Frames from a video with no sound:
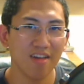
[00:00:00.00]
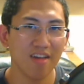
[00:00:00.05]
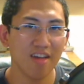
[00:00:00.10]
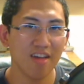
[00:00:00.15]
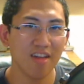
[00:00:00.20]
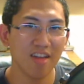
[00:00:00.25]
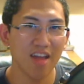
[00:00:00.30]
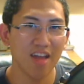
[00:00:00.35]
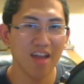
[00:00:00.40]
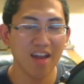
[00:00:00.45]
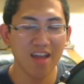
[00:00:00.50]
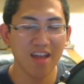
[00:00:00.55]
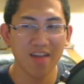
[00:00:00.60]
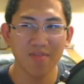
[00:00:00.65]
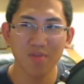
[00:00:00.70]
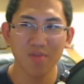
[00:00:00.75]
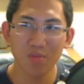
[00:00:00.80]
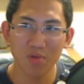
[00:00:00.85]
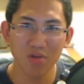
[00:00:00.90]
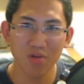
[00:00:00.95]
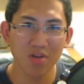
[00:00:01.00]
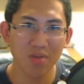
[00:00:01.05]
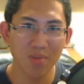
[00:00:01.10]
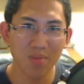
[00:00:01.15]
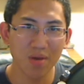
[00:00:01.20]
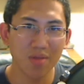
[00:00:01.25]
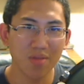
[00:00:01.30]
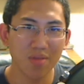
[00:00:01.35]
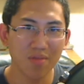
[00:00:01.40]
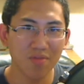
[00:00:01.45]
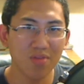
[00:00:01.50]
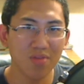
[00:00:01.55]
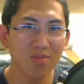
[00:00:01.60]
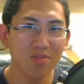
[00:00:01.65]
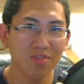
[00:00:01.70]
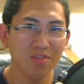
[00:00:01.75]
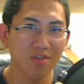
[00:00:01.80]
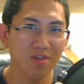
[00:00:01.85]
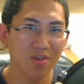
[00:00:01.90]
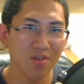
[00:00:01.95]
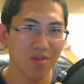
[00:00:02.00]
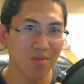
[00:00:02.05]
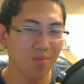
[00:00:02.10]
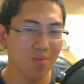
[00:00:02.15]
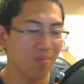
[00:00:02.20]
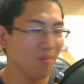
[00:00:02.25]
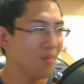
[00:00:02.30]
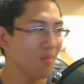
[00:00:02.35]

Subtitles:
and not have to worry about the future,